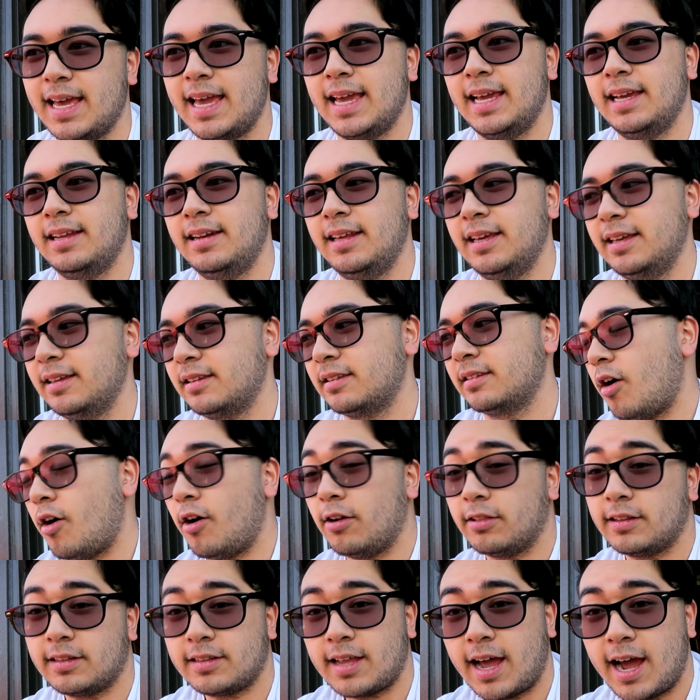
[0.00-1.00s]
the 80s,
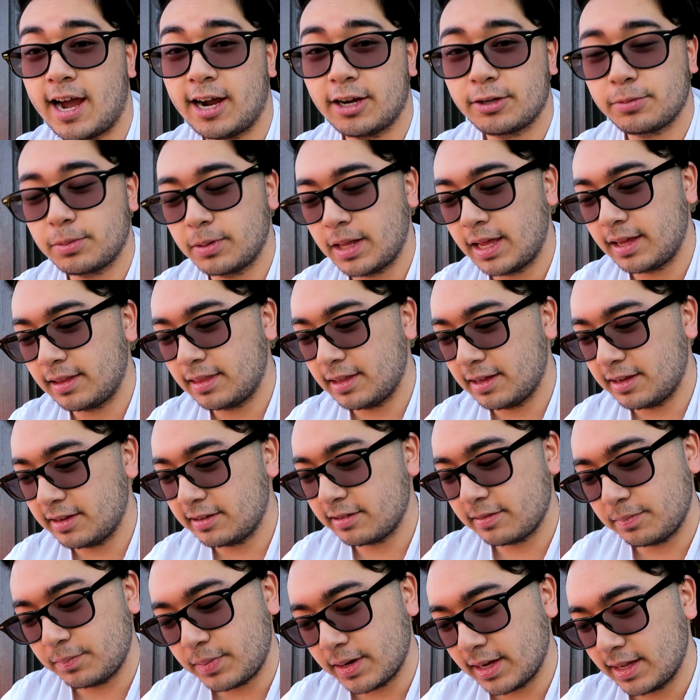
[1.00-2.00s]
all the tires were like
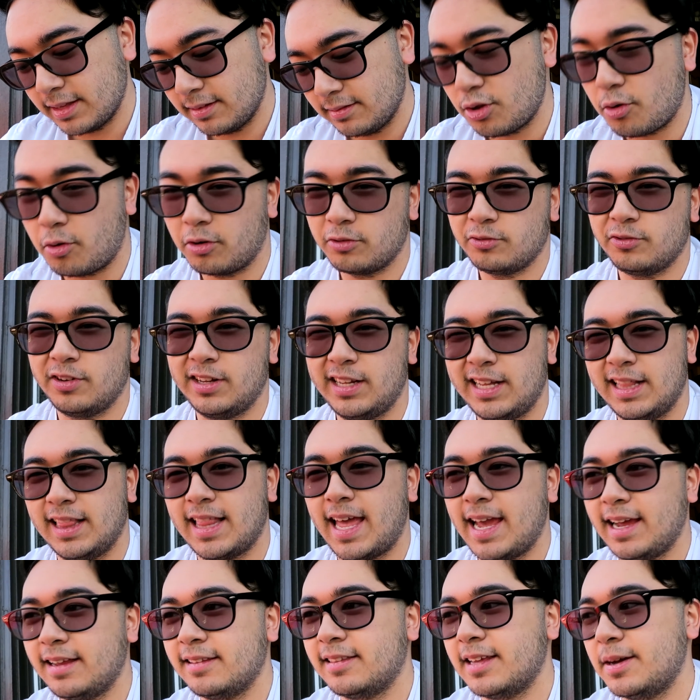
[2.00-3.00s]
this, but no one really
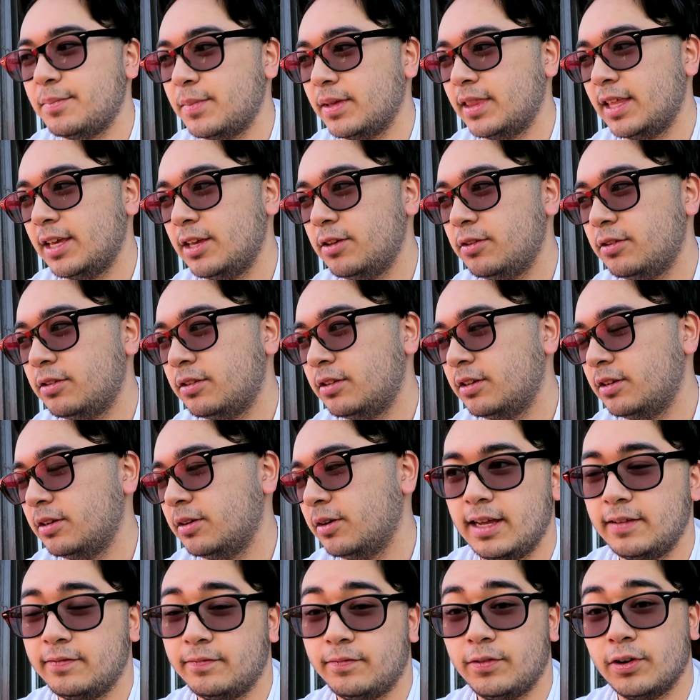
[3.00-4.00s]
liked them and they used
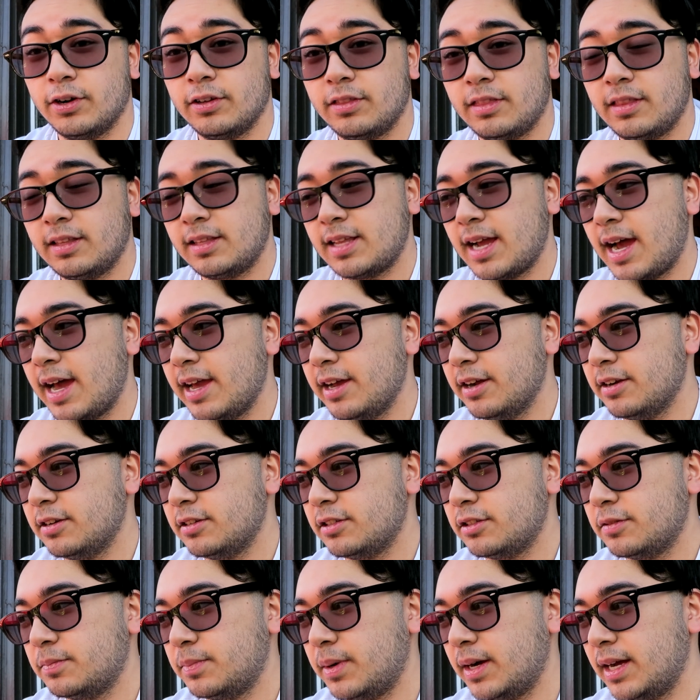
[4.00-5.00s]
to invert the
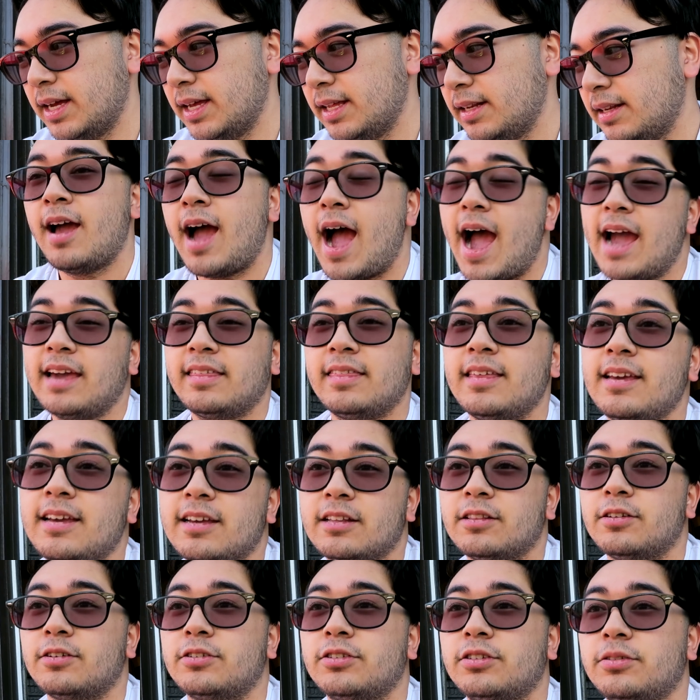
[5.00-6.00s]
tires. But I think
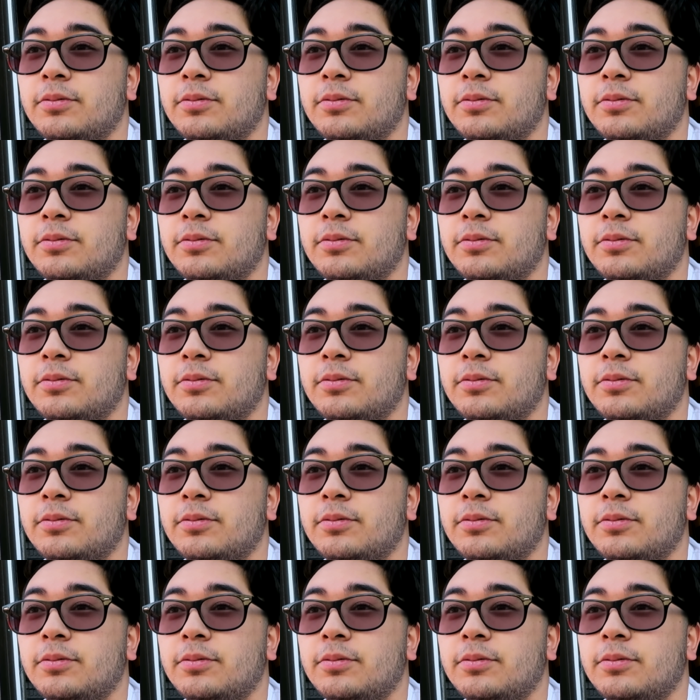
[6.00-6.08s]
it looks